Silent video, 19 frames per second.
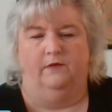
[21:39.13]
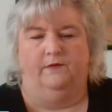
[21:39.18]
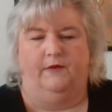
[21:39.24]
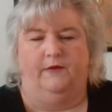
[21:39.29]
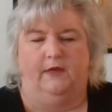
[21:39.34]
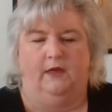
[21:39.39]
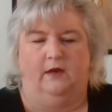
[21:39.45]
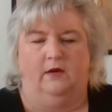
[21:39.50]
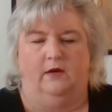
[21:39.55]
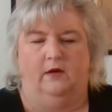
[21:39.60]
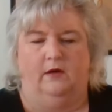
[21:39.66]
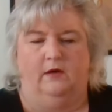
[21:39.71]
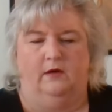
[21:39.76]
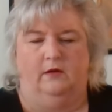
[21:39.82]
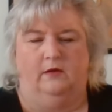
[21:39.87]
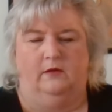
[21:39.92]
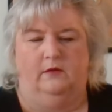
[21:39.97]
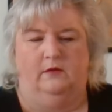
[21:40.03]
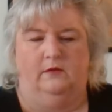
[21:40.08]

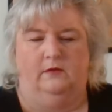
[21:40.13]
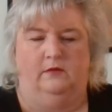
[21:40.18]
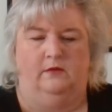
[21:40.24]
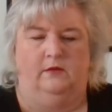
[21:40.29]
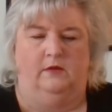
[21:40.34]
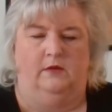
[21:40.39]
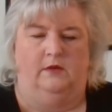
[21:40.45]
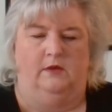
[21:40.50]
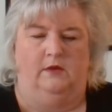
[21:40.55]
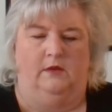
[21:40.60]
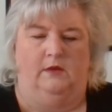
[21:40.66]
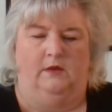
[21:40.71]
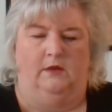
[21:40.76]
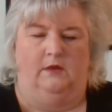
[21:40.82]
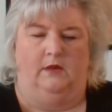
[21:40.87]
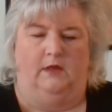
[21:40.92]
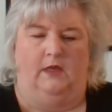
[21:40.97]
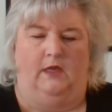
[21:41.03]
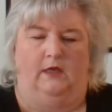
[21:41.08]
finger.
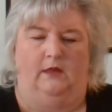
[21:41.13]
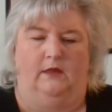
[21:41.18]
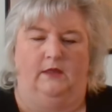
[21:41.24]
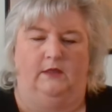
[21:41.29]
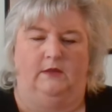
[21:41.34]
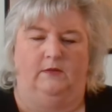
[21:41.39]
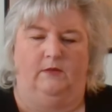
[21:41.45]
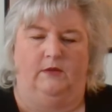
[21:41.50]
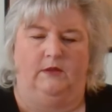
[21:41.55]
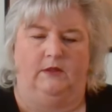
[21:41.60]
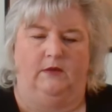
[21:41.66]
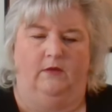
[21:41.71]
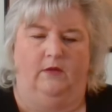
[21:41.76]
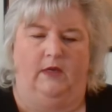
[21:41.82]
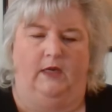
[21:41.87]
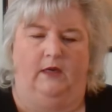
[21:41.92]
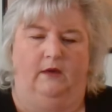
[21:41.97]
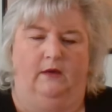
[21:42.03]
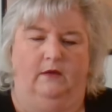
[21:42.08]
Okay, this one's
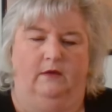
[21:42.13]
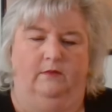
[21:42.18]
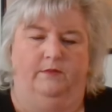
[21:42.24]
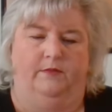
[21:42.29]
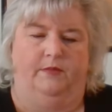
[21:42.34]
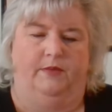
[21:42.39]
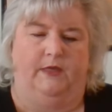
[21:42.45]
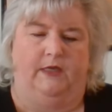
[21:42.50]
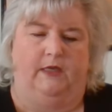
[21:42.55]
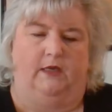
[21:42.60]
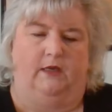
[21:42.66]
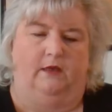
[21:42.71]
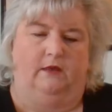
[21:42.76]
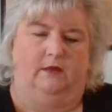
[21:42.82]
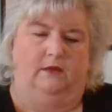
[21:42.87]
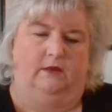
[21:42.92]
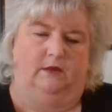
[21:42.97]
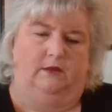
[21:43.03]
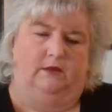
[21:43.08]
quite big.
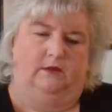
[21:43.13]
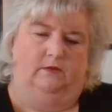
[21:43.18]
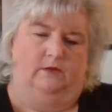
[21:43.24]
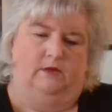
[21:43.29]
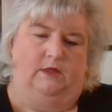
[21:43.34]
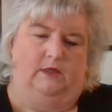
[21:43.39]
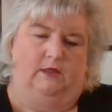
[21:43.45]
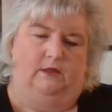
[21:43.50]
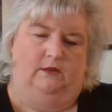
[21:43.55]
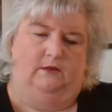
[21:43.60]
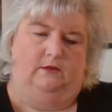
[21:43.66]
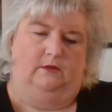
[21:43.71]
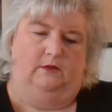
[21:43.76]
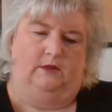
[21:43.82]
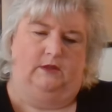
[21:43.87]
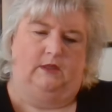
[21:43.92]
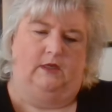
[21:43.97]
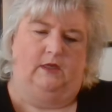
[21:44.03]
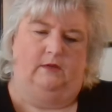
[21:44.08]
This one
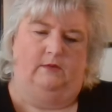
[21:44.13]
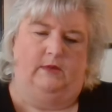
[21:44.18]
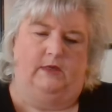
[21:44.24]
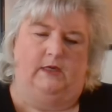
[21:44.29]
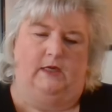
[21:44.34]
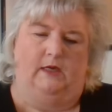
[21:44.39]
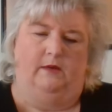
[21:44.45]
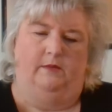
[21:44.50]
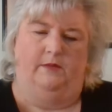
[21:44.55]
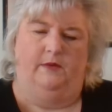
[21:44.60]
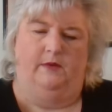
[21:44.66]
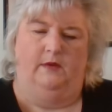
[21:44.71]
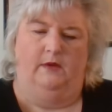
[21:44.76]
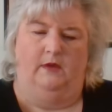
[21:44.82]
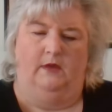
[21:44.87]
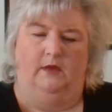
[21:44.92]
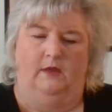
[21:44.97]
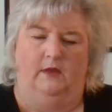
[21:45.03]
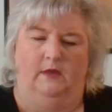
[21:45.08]
is coming up
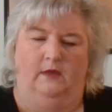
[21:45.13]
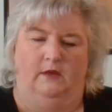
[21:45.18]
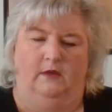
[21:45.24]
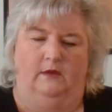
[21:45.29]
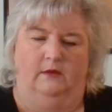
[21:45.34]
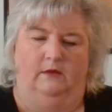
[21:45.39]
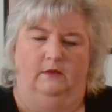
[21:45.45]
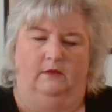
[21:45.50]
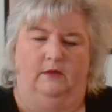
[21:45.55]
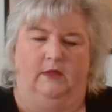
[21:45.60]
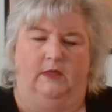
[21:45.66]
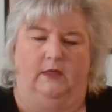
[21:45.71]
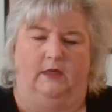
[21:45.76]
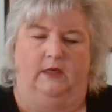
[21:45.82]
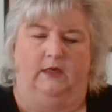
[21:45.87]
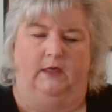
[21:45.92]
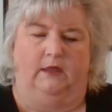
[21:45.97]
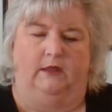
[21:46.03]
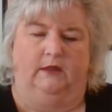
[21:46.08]
at
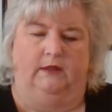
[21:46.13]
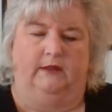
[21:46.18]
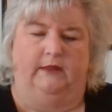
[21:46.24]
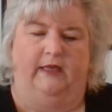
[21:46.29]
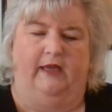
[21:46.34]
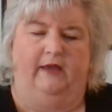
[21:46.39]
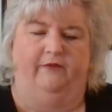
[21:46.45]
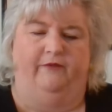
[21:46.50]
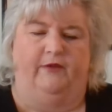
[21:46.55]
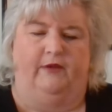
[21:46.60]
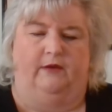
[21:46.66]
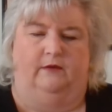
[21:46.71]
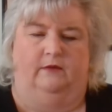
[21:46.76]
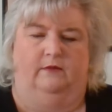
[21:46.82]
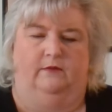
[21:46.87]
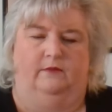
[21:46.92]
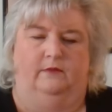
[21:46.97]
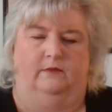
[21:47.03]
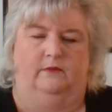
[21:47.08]
an 11.
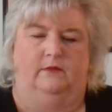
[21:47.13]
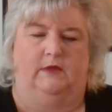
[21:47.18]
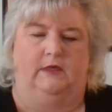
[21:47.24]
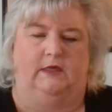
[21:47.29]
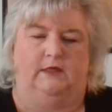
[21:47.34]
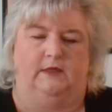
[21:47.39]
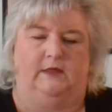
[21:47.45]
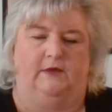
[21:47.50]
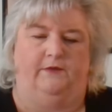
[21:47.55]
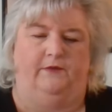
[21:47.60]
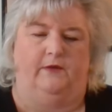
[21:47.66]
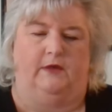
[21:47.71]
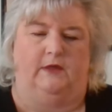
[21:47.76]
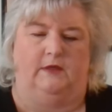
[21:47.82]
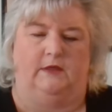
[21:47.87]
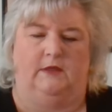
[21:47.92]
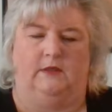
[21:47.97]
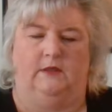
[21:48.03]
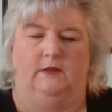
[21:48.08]
What a
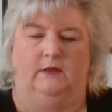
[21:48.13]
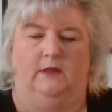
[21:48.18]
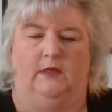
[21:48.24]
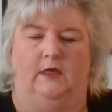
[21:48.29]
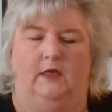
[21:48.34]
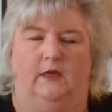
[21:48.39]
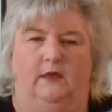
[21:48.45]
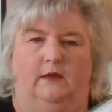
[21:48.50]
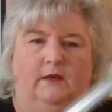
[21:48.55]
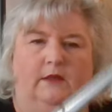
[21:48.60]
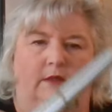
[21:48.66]
difference. Yeah,